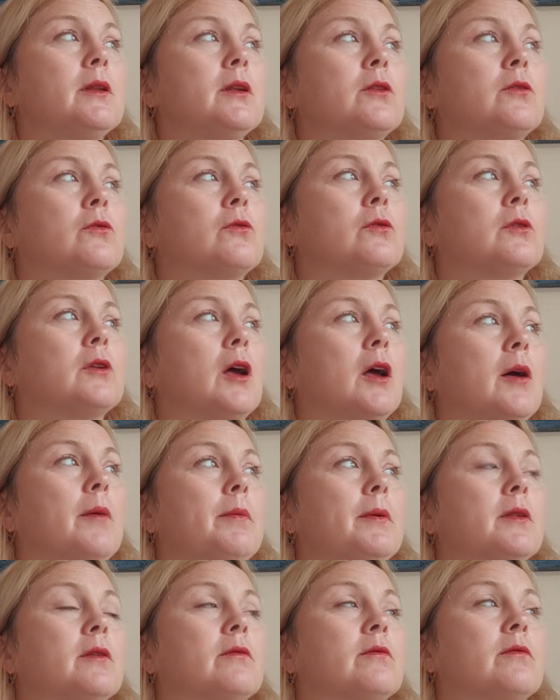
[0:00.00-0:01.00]
it could
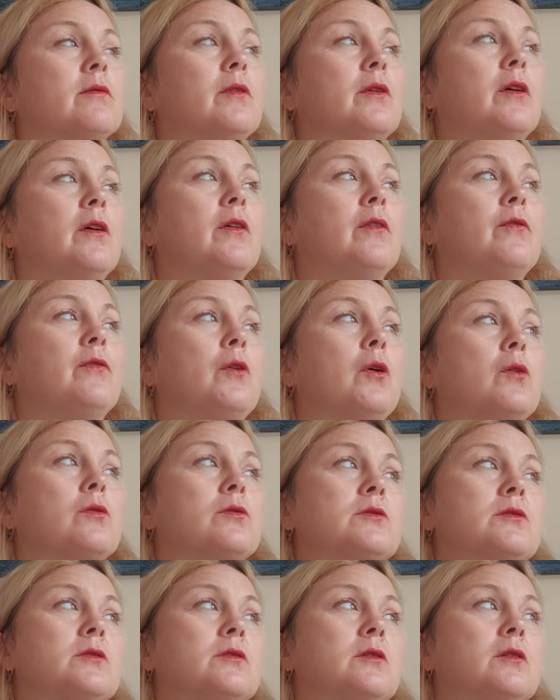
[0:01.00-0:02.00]
happen
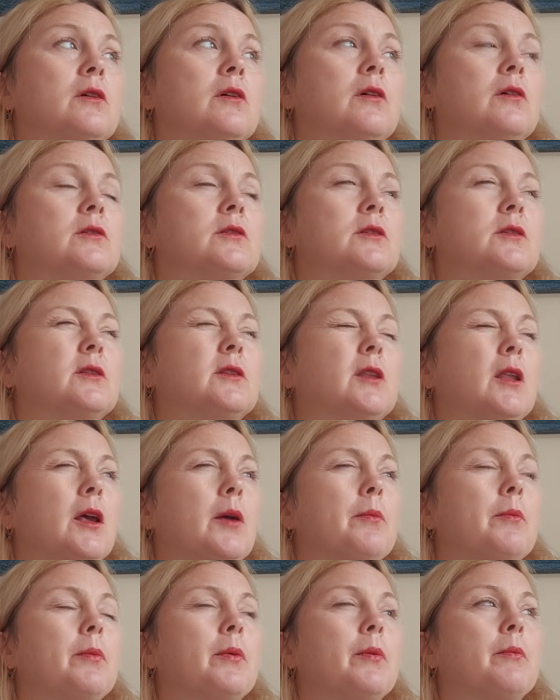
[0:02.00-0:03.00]
first
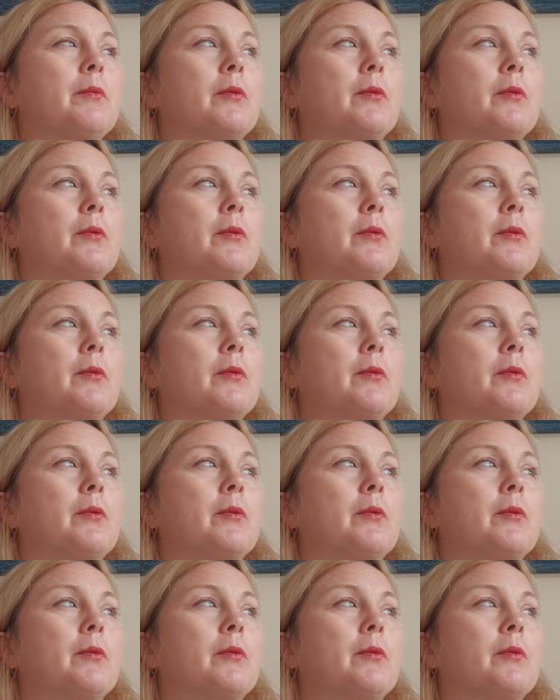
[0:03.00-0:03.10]
step.